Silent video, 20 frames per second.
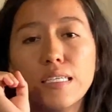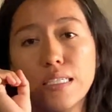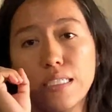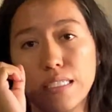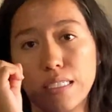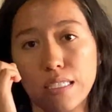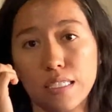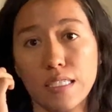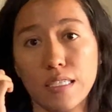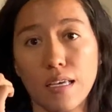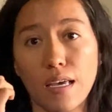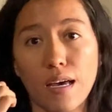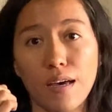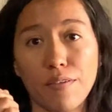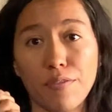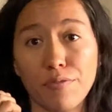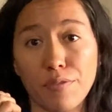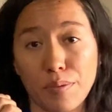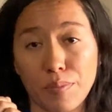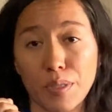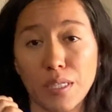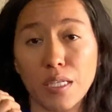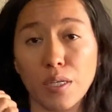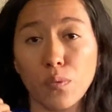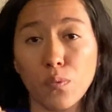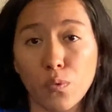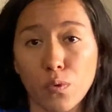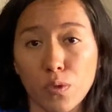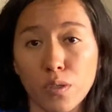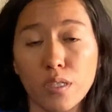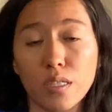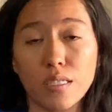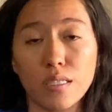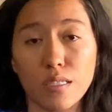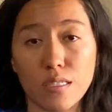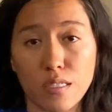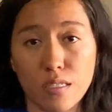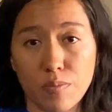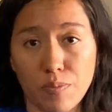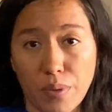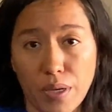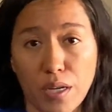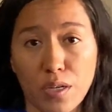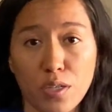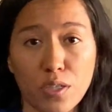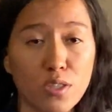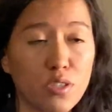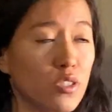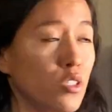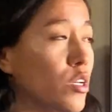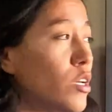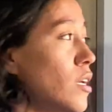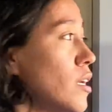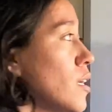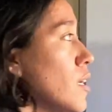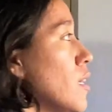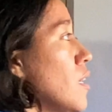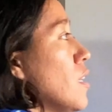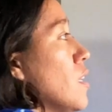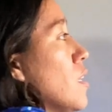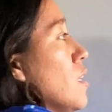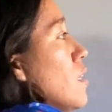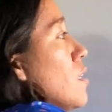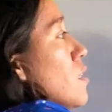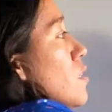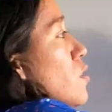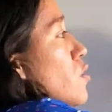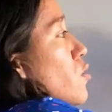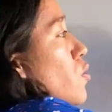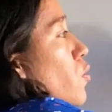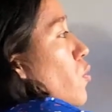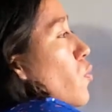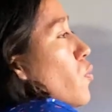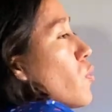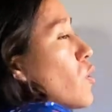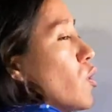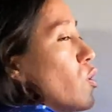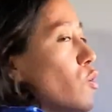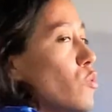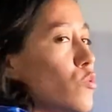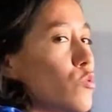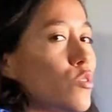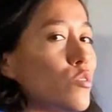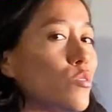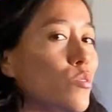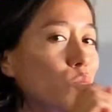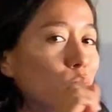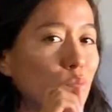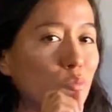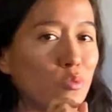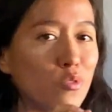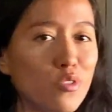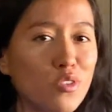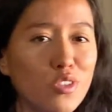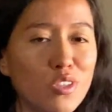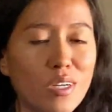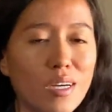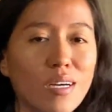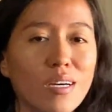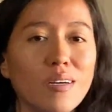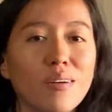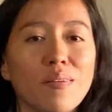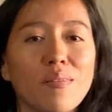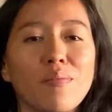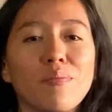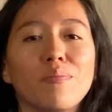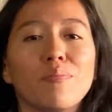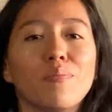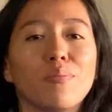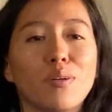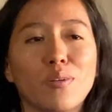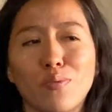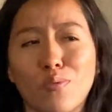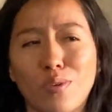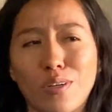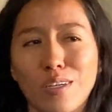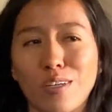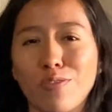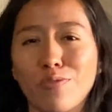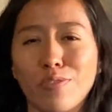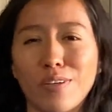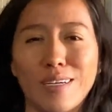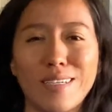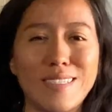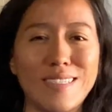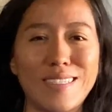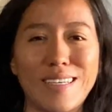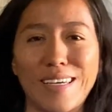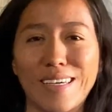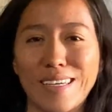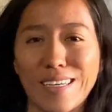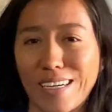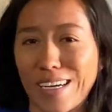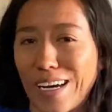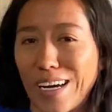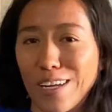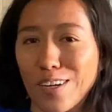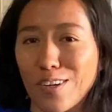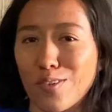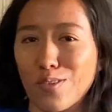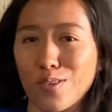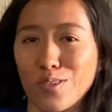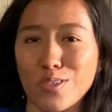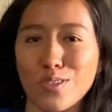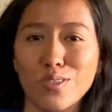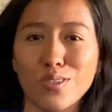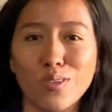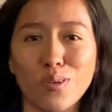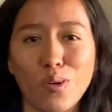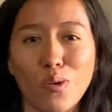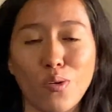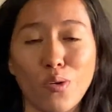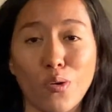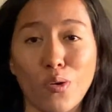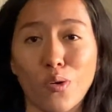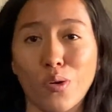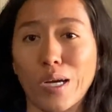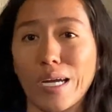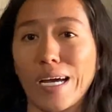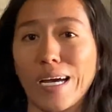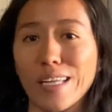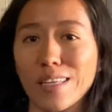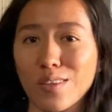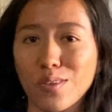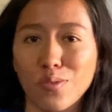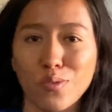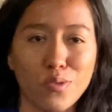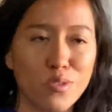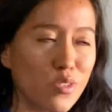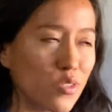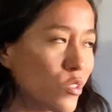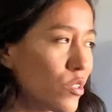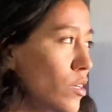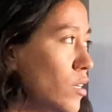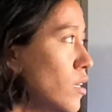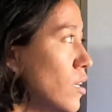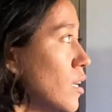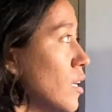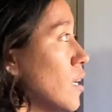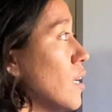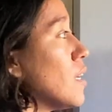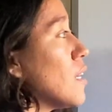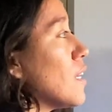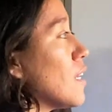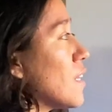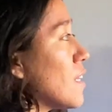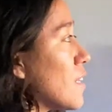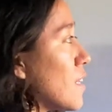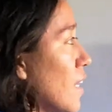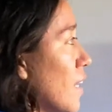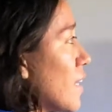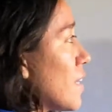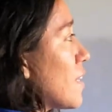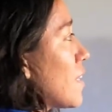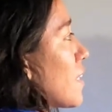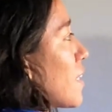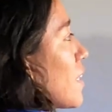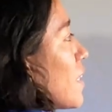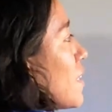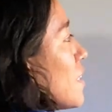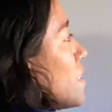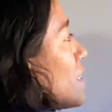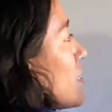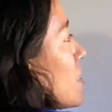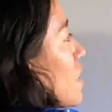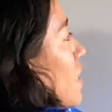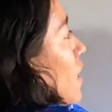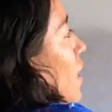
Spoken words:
is a feminine word in Spanish, so we use mucha. But what if I say carros or gatos? In that case,